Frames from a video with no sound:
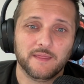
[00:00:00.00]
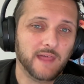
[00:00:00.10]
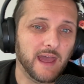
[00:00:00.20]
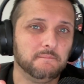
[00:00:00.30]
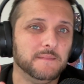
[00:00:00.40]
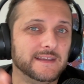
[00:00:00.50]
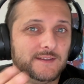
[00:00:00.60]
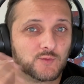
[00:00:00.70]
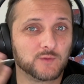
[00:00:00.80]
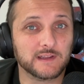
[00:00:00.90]
That
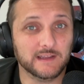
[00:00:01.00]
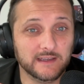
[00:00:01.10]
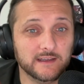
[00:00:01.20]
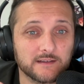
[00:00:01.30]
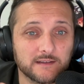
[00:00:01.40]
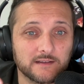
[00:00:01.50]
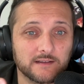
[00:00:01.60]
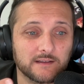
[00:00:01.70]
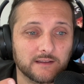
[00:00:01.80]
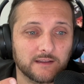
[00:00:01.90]
means really,
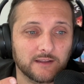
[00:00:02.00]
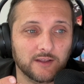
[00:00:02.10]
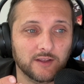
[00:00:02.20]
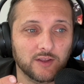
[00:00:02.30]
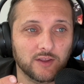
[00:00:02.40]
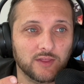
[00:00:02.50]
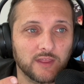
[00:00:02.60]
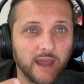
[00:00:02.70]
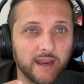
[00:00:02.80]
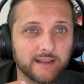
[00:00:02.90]

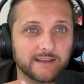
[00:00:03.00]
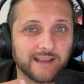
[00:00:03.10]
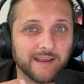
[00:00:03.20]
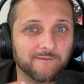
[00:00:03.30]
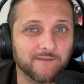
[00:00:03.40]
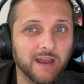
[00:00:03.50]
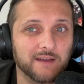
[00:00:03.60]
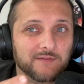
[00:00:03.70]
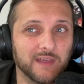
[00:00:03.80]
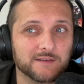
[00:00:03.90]
that is a
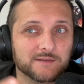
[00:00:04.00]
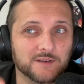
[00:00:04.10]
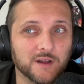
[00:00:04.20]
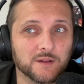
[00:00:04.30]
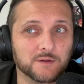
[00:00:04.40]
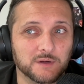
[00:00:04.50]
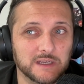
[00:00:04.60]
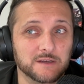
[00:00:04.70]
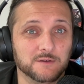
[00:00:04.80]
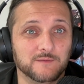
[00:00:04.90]
$5,000 a
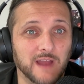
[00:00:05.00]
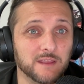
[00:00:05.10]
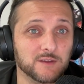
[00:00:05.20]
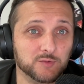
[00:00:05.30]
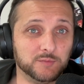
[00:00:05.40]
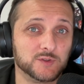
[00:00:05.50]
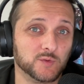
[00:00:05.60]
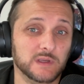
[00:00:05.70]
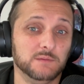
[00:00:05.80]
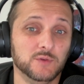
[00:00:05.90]
year value
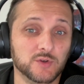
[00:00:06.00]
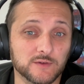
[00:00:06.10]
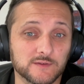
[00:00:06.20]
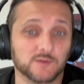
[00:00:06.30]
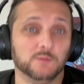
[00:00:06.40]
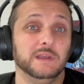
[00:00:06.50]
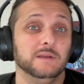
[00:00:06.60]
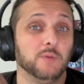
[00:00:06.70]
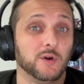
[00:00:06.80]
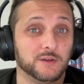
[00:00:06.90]
between moves for
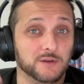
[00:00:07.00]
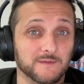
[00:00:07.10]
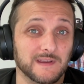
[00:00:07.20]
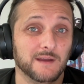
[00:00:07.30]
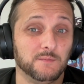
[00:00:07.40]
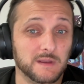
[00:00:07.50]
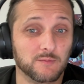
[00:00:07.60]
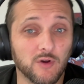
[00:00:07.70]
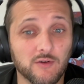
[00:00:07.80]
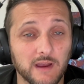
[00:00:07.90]
being part of your
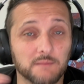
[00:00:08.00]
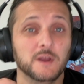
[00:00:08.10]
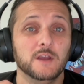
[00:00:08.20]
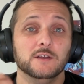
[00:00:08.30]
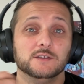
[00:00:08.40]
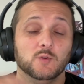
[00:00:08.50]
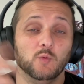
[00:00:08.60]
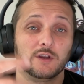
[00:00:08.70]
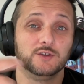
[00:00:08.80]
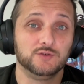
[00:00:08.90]
VIP program. So
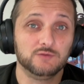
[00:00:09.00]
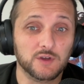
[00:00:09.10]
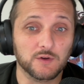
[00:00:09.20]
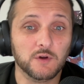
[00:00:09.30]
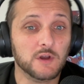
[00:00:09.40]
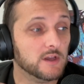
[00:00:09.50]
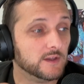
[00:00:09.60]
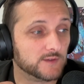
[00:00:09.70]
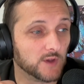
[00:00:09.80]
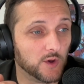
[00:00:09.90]
what could you do?
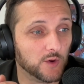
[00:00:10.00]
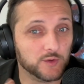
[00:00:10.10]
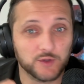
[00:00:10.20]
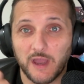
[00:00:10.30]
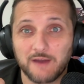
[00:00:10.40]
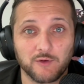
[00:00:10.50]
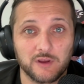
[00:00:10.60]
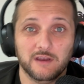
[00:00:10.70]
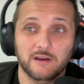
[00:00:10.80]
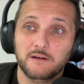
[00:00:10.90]
So you
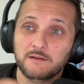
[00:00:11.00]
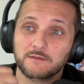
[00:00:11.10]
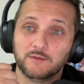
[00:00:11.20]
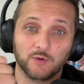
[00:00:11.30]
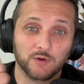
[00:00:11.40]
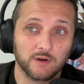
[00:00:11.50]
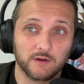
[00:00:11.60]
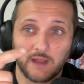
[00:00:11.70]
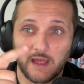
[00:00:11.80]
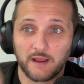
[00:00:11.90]
every year,
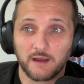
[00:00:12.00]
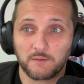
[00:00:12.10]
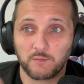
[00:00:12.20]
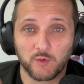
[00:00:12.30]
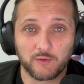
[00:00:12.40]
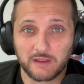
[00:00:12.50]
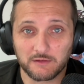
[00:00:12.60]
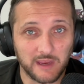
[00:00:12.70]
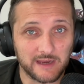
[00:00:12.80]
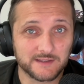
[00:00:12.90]
or at a more
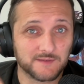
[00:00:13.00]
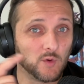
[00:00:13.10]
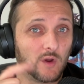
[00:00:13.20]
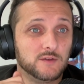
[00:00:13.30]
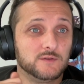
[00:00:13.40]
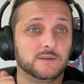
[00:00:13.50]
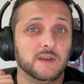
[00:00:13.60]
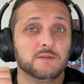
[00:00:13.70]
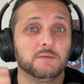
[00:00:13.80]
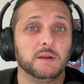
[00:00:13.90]
regular cadence if you want, you
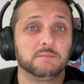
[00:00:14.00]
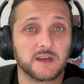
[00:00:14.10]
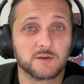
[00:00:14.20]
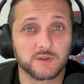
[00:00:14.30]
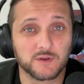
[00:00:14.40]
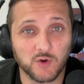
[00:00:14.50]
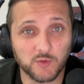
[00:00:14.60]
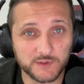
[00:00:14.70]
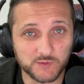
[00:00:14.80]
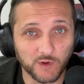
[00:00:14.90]
give them an update on what their
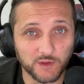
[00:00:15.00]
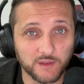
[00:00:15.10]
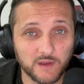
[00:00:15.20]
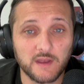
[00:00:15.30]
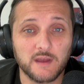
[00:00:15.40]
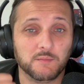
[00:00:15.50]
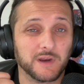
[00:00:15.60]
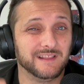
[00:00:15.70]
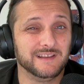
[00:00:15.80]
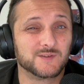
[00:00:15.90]
home is worth.
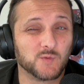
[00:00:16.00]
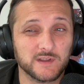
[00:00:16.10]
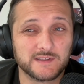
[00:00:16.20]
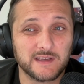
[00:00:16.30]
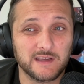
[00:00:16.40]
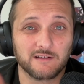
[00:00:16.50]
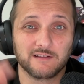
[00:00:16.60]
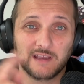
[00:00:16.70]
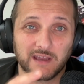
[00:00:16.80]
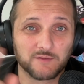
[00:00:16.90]
But at least once a year
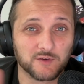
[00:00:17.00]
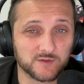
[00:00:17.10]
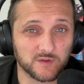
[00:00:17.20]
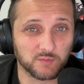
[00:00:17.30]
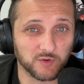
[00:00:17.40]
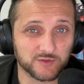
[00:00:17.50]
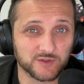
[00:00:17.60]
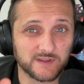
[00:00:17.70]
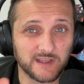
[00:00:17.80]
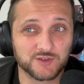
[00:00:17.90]
on the anniversary of the
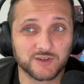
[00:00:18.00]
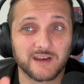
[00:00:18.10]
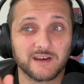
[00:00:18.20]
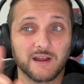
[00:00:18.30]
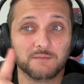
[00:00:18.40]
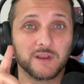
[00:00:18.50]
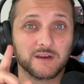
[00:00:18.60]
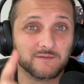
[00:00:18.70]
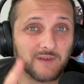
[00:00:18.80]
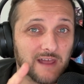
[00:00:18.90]
purchase, they should get an
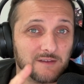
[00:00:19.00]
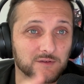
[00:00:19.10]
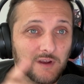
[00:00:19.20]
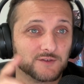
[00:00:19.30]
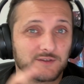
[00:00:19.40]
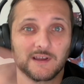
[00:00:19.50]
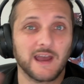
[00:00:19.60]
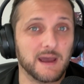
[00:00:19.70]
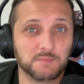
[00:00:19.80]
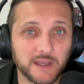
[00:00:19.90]
updated value, not just a
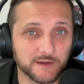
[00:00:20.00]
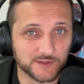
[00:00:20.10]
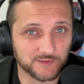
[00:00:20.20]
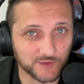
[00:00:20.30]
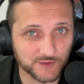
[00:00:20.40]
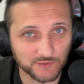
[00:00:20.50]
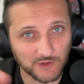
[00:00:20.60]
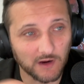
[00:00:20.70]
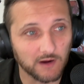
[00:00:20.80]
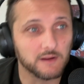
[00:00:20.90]
happy house
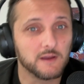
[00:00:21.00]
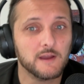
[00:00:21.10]
anniversary card.